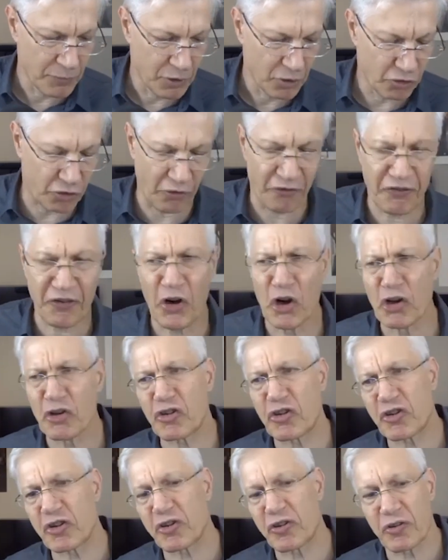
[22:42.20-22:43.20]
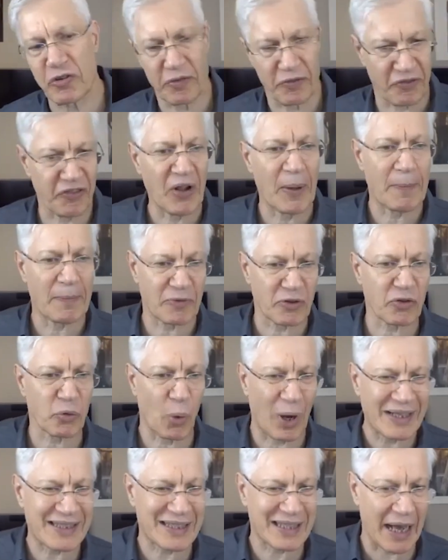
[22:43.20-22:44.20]
So first, flip
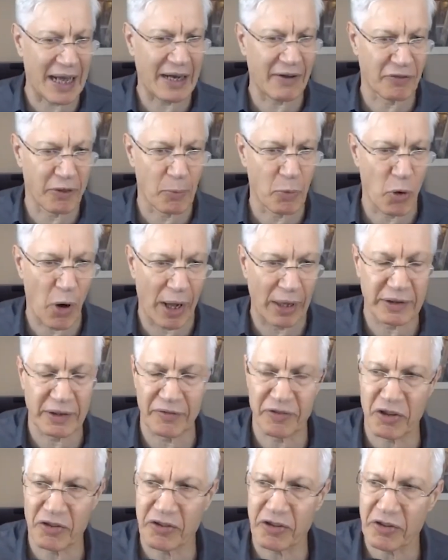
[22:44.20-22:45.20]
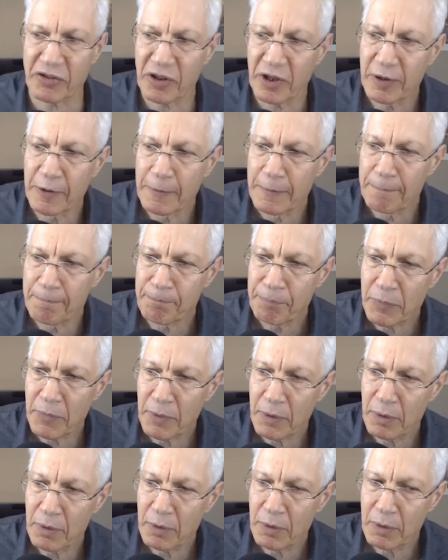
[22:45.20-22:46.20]
one side of the morality of this is
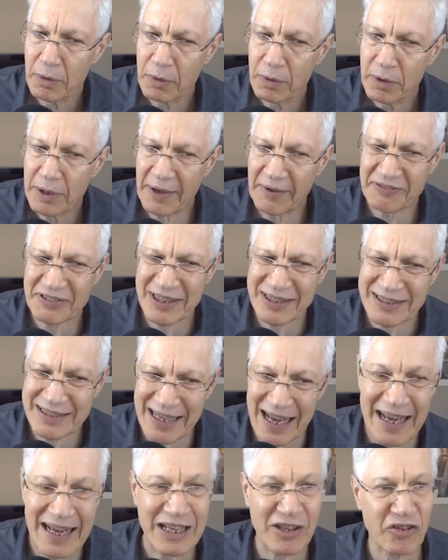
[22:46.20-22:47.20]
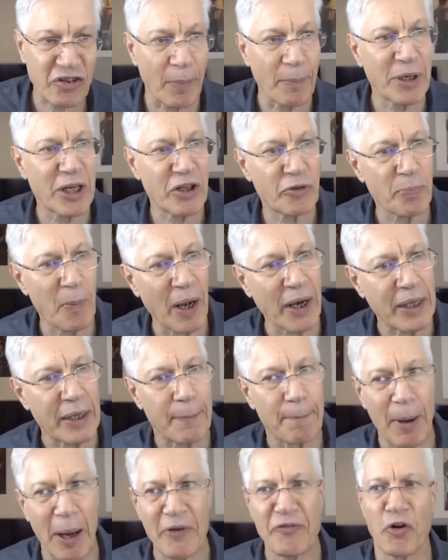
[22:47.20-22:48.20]
you have to take somebody's
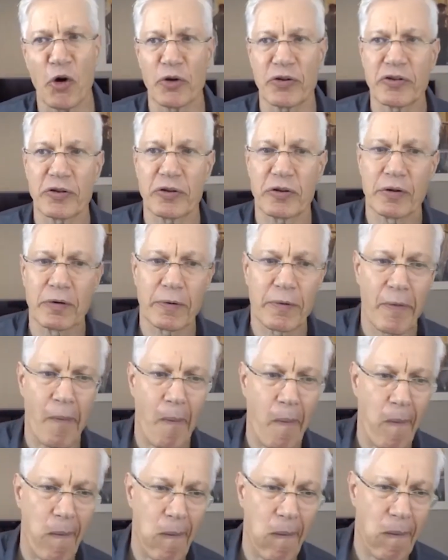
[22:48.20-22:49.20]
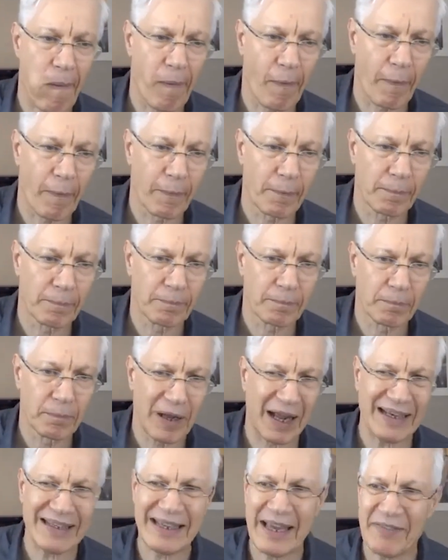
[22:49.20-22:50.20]
money by force
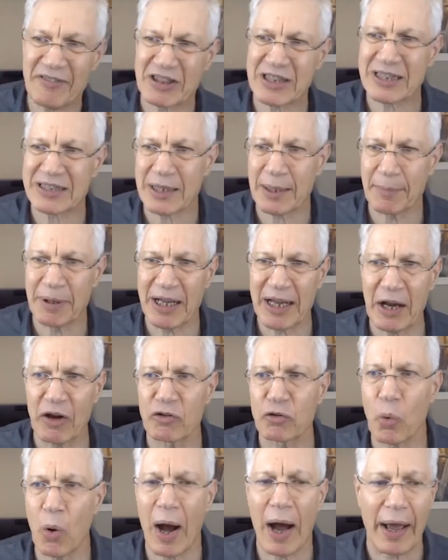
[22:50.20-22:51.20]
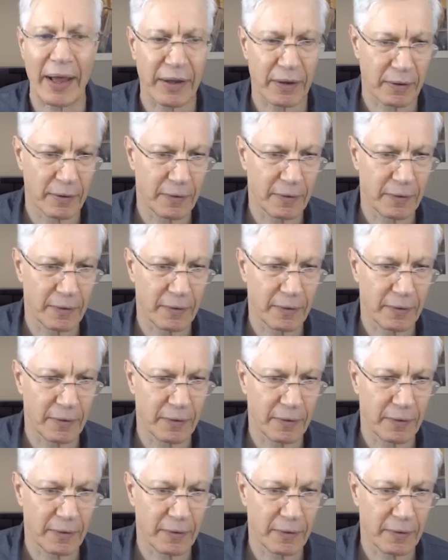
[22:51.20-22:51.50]
and give it to somebody else. Why?